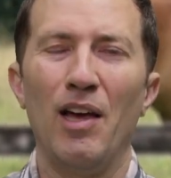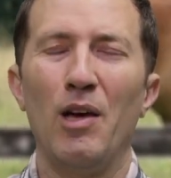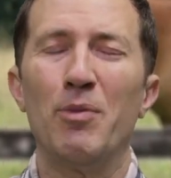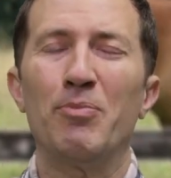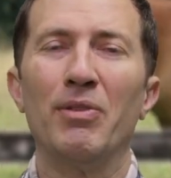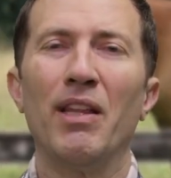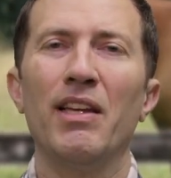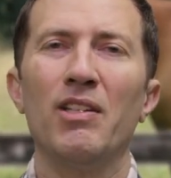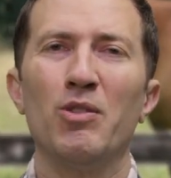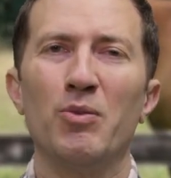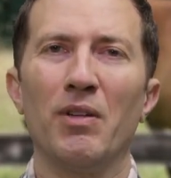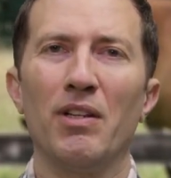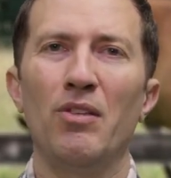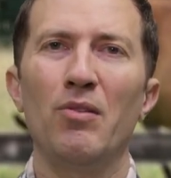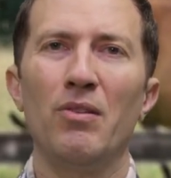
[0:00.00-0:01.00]
a place
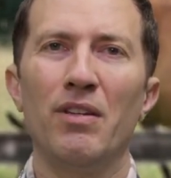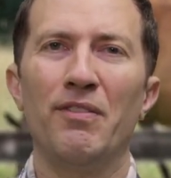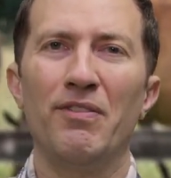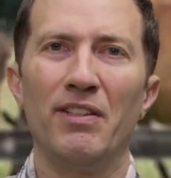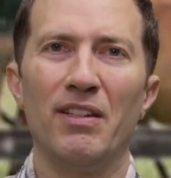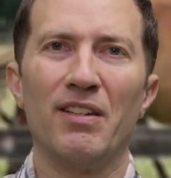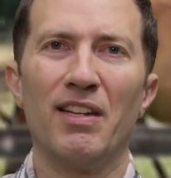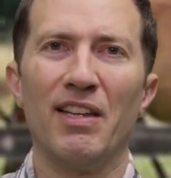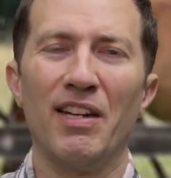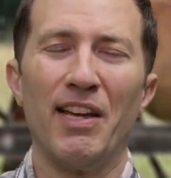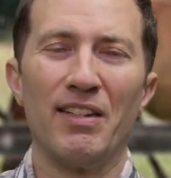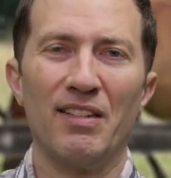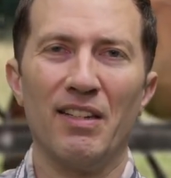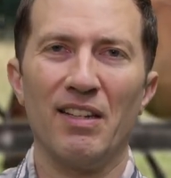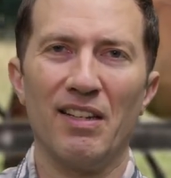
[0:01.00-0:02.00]
where you could feel
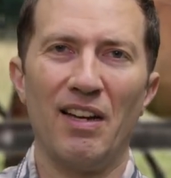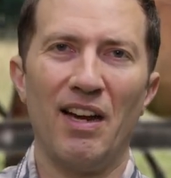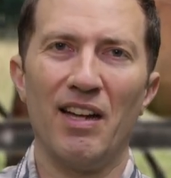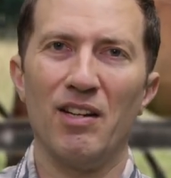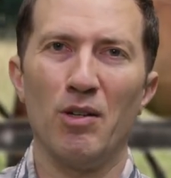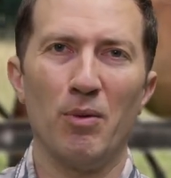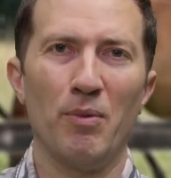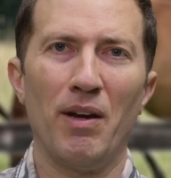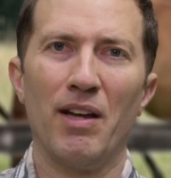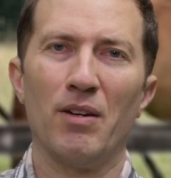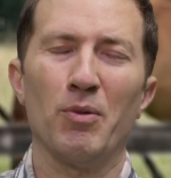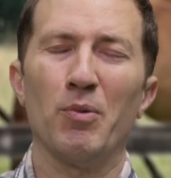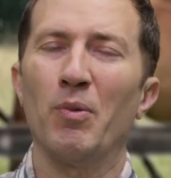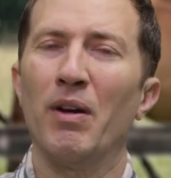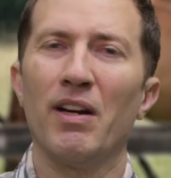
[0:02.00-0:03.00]
connected to God no
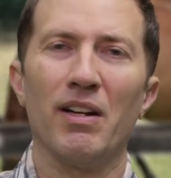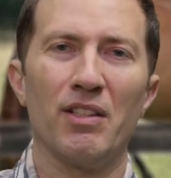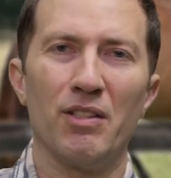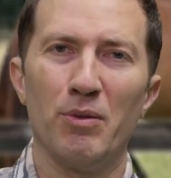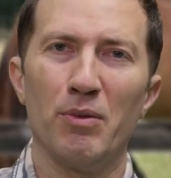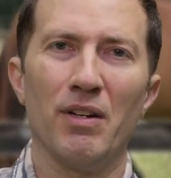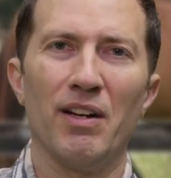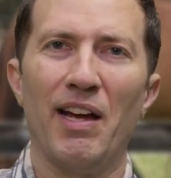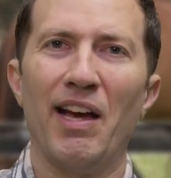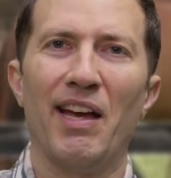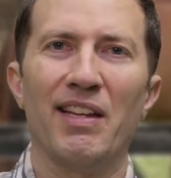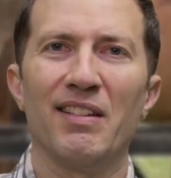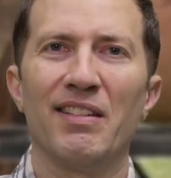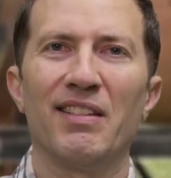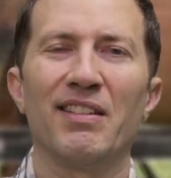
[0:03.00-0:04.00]
matter where you were
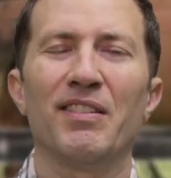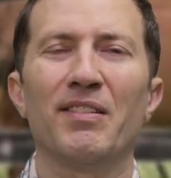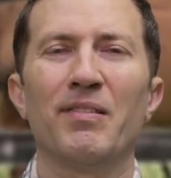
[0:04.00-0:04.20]
at.